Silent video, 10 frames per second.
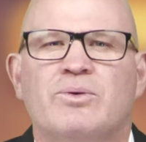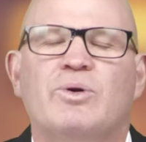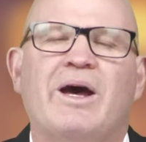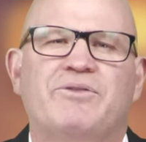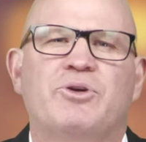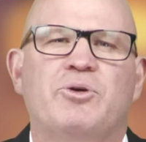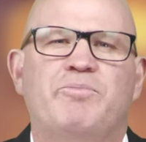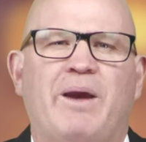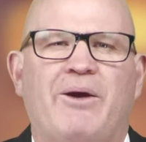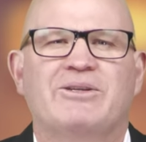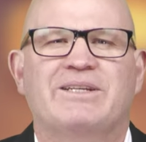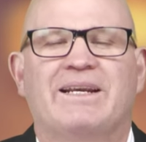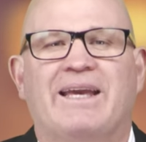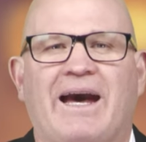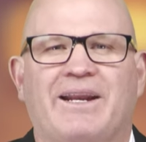Good afternoon, parents
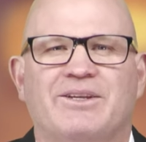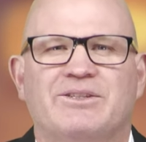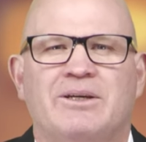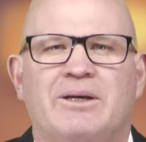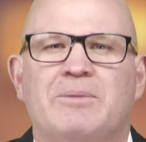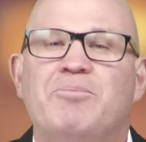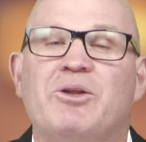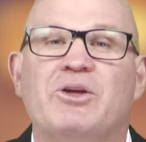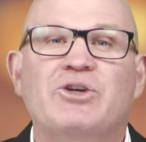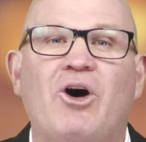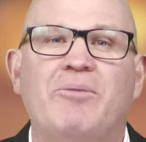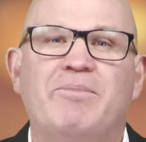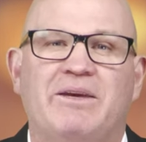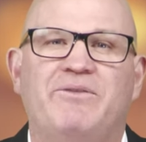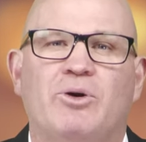and guardians. By the time
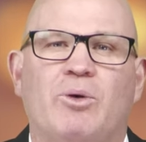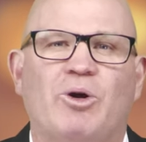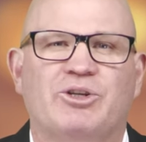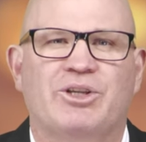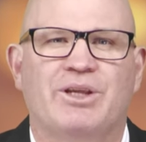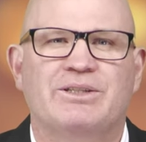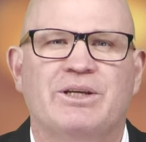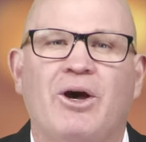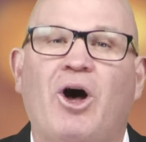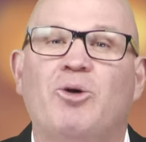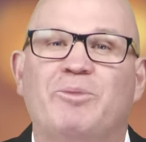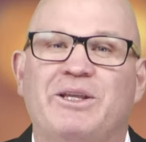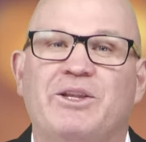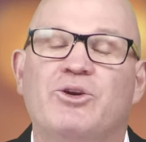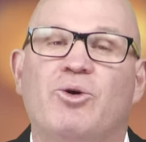many of you are watching this, I'll be
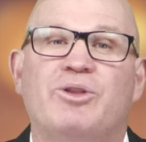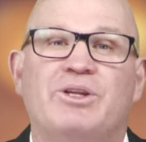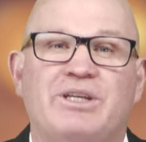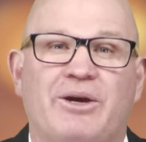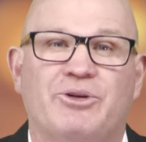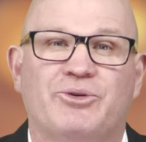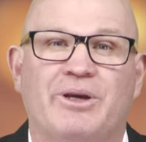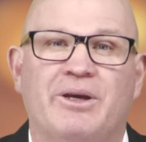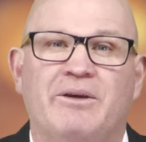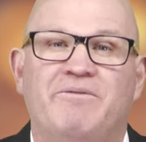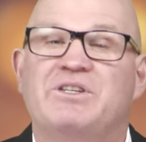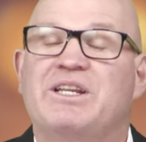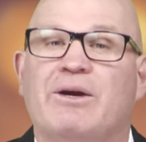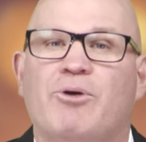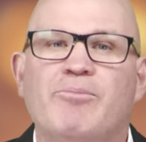in the Northern Territory
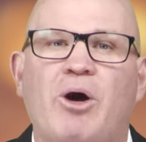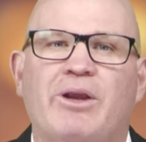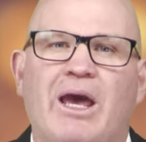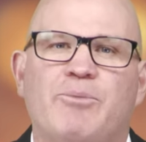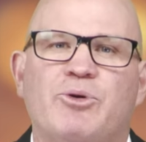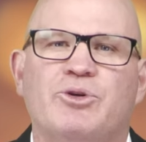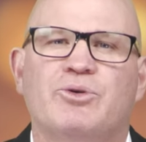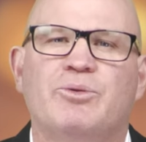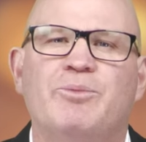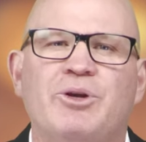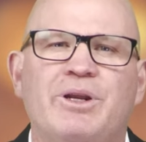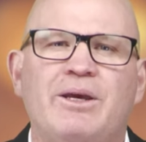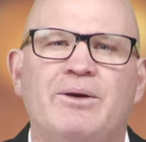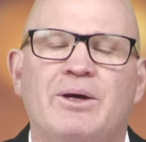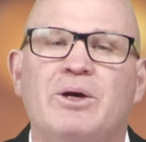visiting a remote Aboriginal
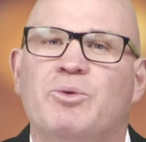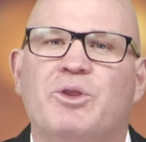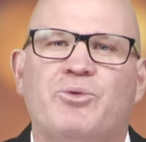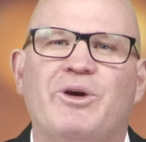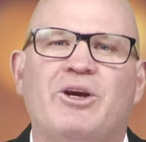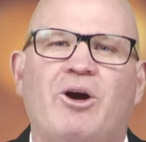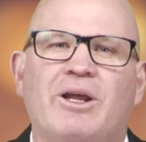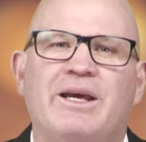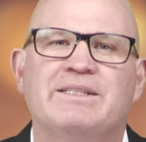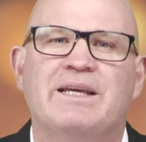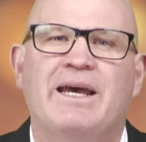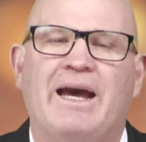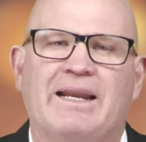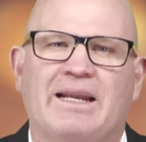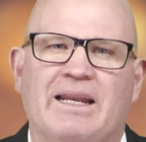community with three colleagues
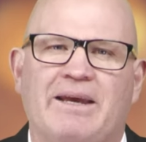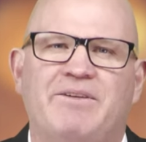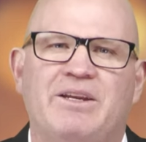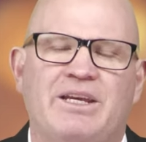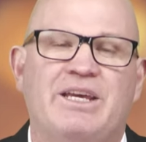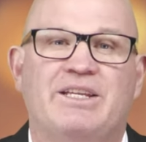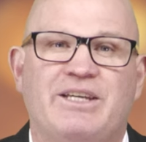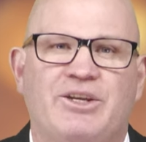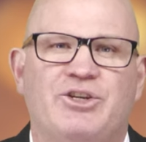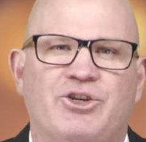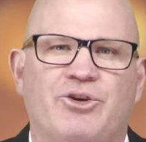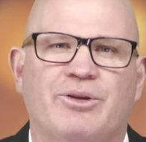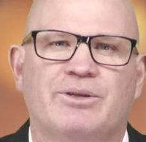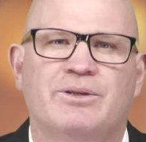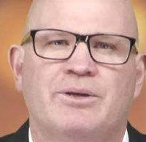and 11 Year 10
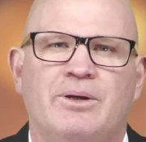students.